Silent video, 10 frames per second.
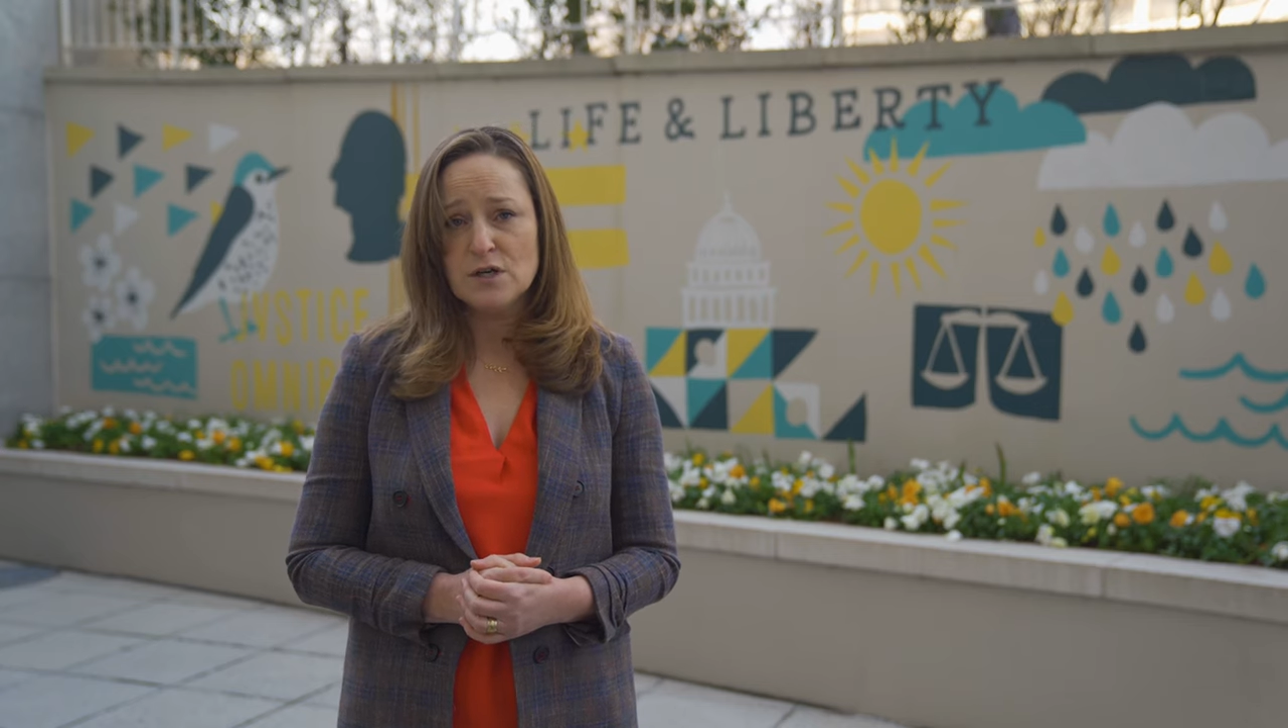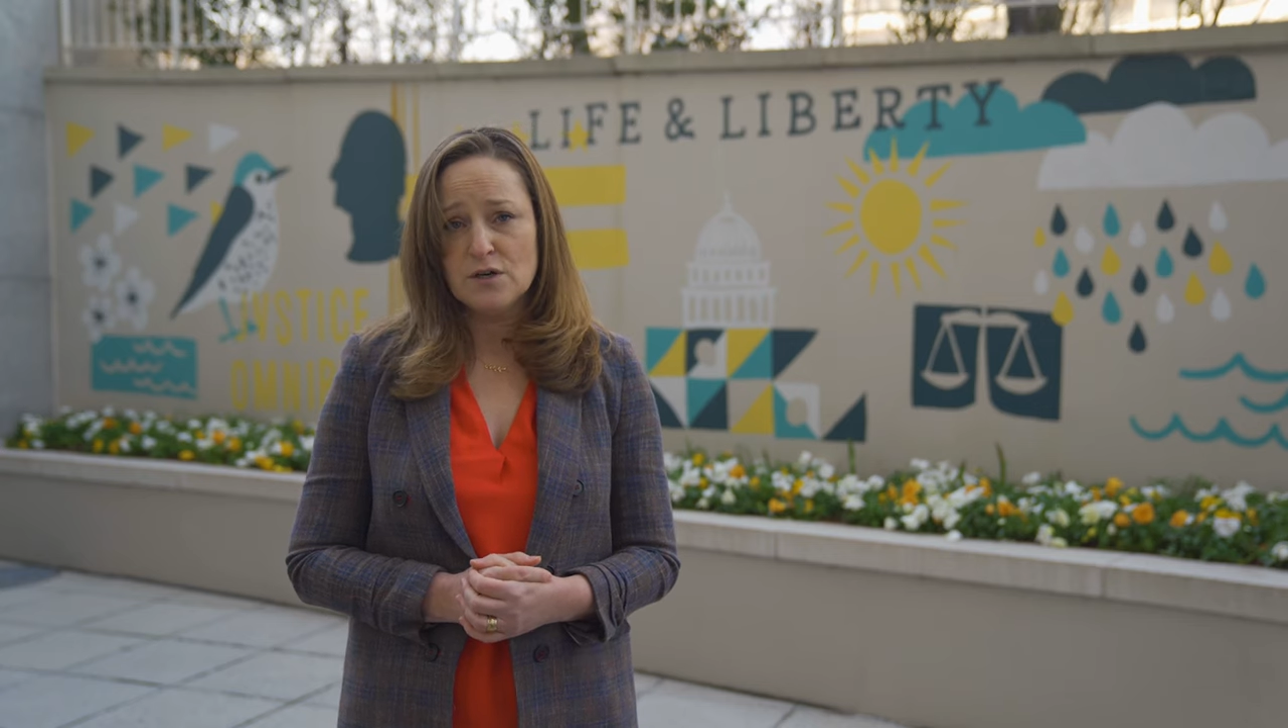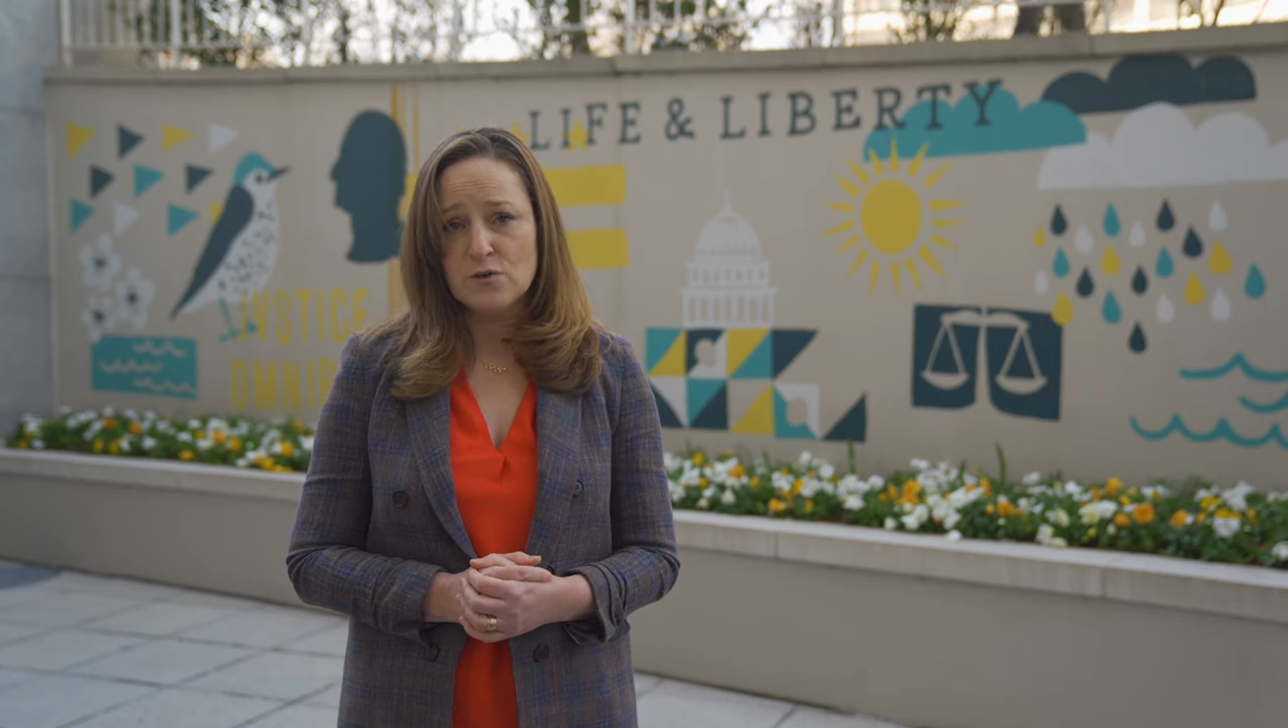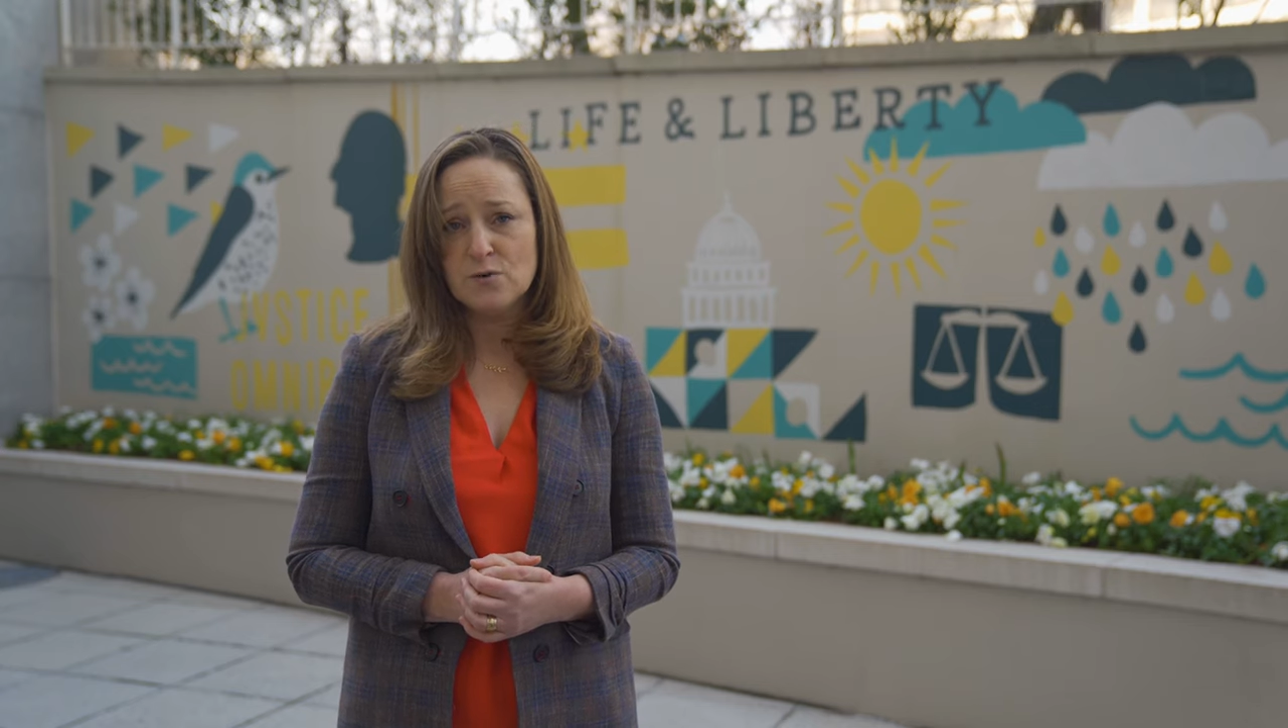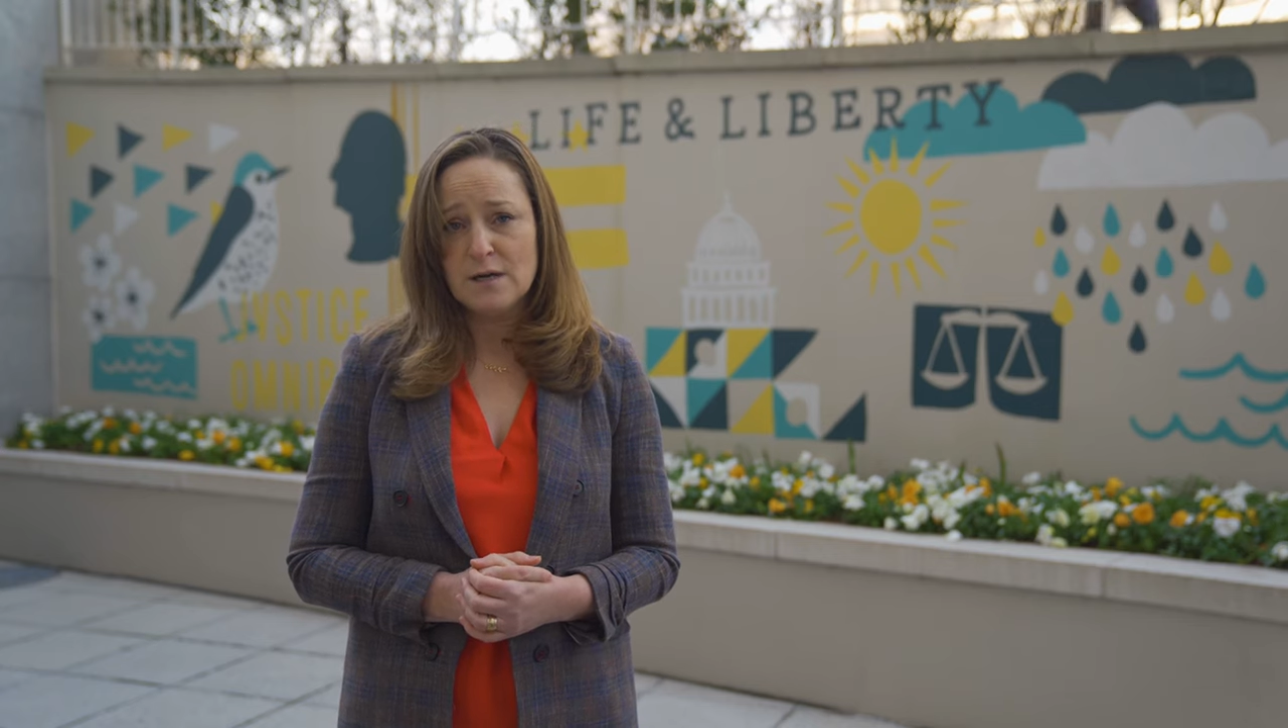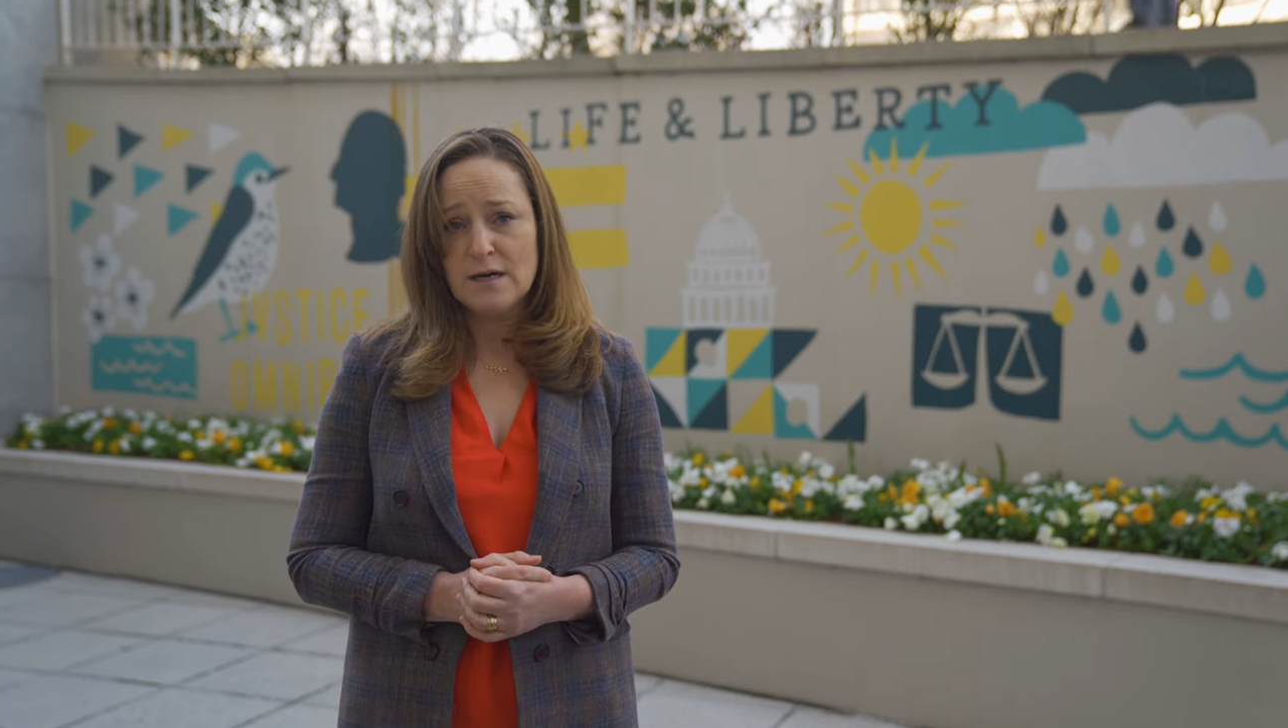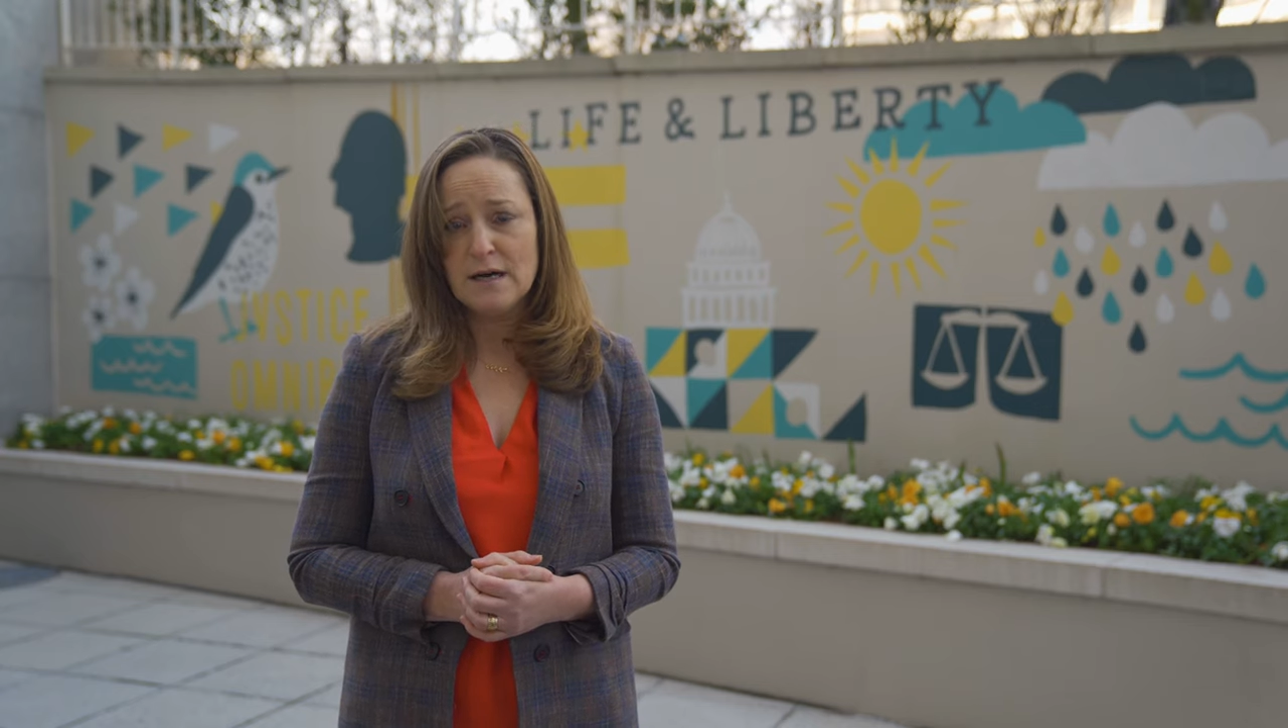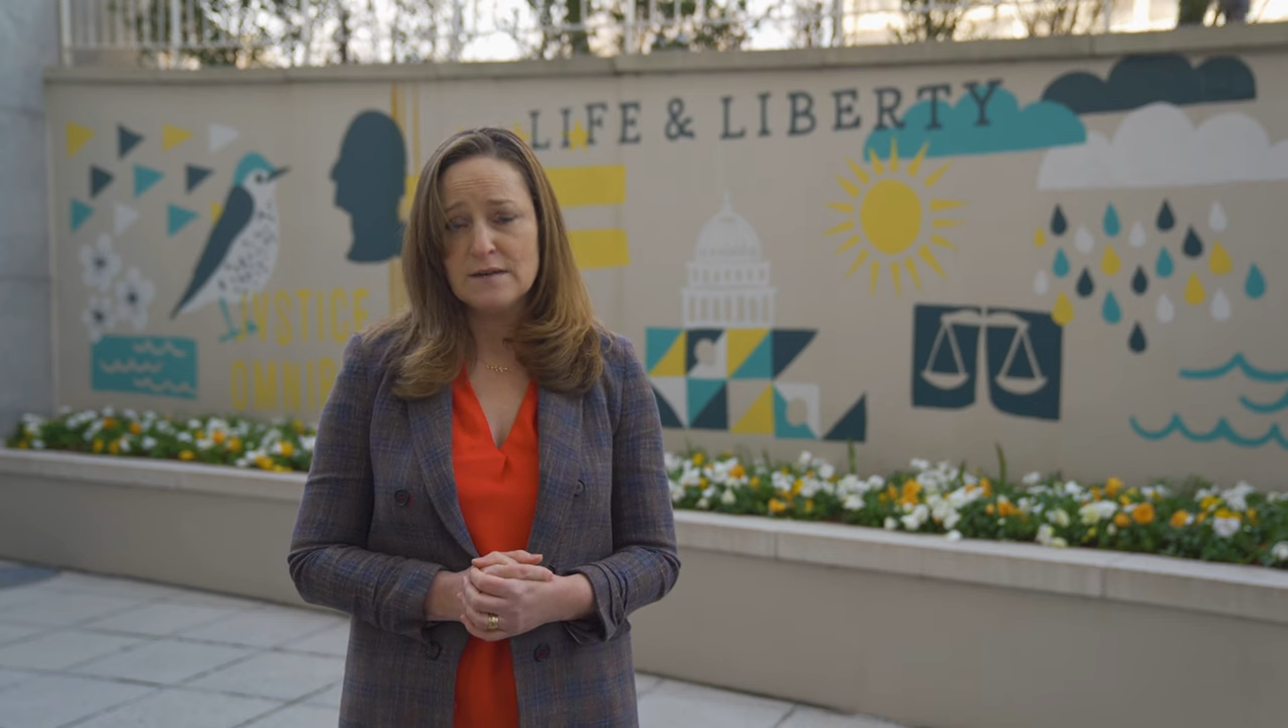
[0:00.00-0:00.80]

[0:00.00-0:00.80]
to UNRWA